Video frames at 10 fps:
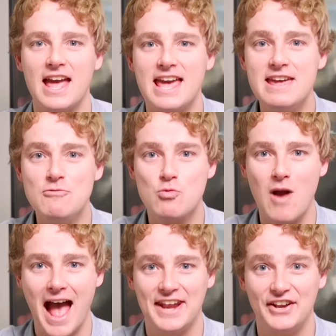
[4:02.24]
He
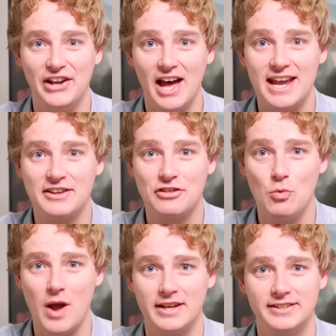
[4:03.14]
ran like the
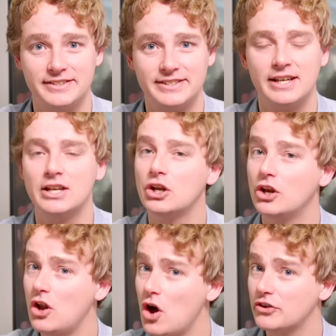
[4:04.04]
wind,
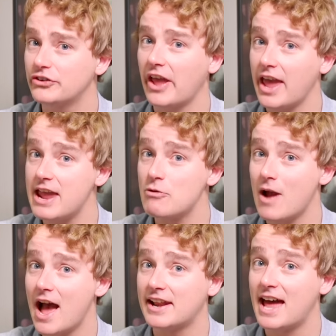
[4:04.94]
not he
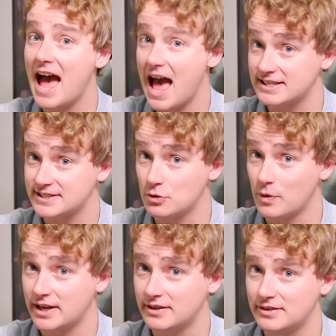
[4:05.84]
ran as the
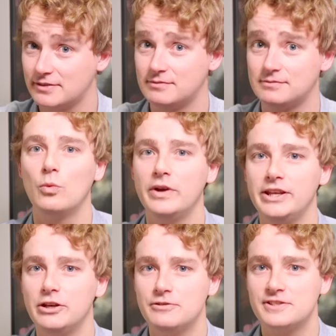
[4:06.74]
wind. We
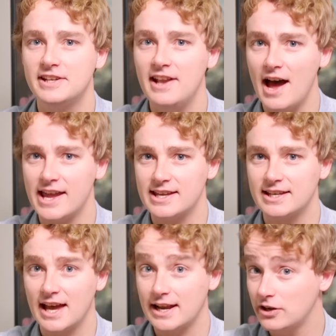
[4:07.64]
use
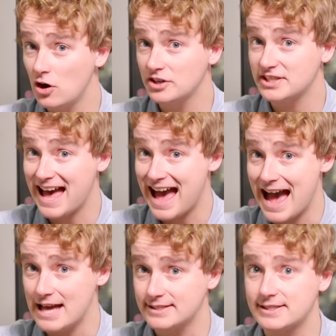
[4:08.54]
like and not
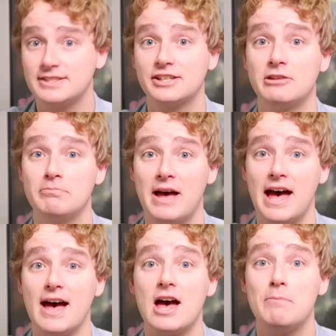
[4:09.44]
as to
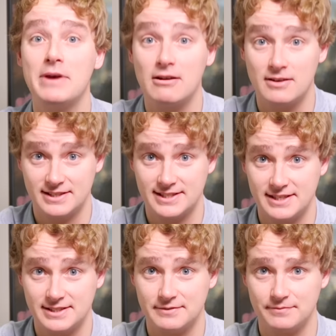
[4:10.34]
compare
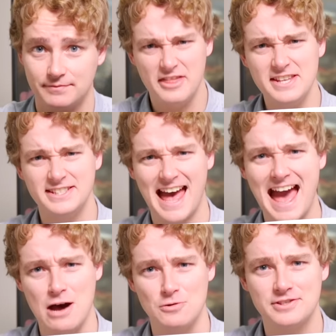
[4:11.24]
appearances. This
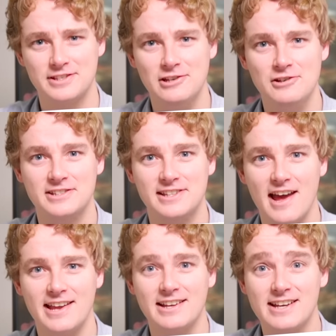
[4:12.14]
house looks
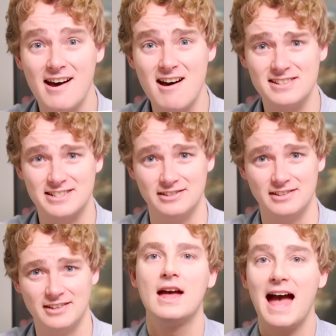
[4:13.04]
like a
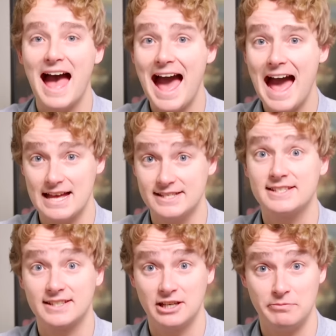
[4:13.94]
castle.
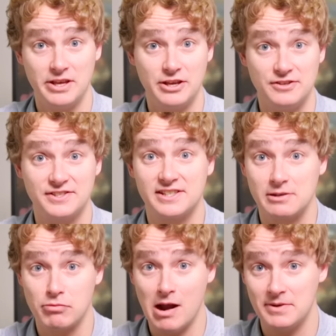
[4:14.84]
As can be used as a
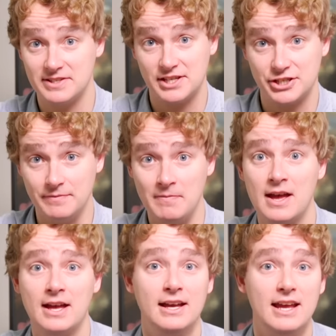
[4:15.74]
preposition.
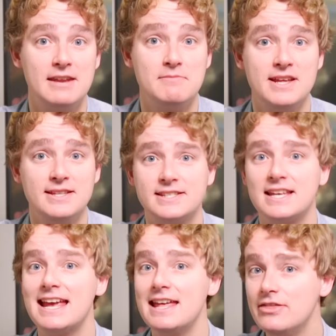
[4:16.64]
It means
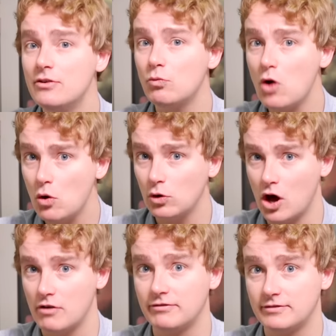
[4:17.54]
in the role
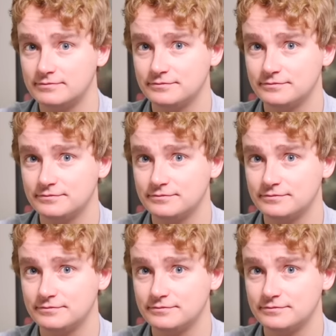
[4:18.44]
of.